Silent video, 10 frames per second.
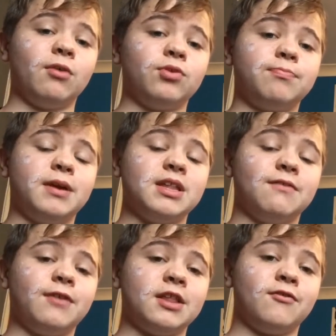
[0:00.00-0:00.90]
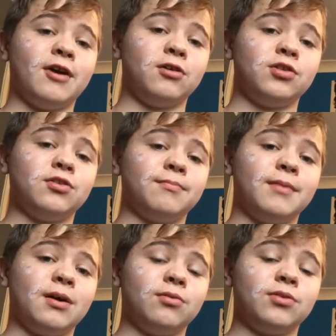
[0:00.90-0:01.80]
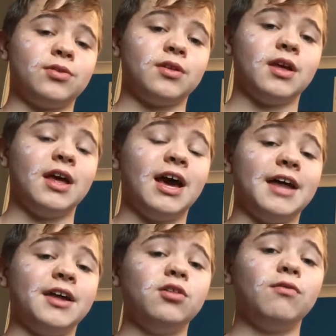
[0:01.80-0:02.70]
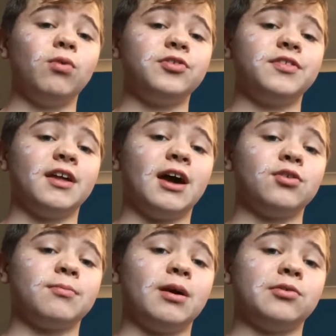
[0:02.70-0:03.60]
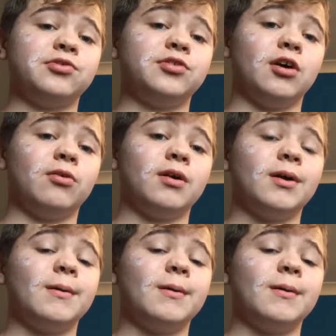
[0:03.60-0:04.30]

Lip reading: was being a fan of House of Mouse. And I love watching the House of Mouse show.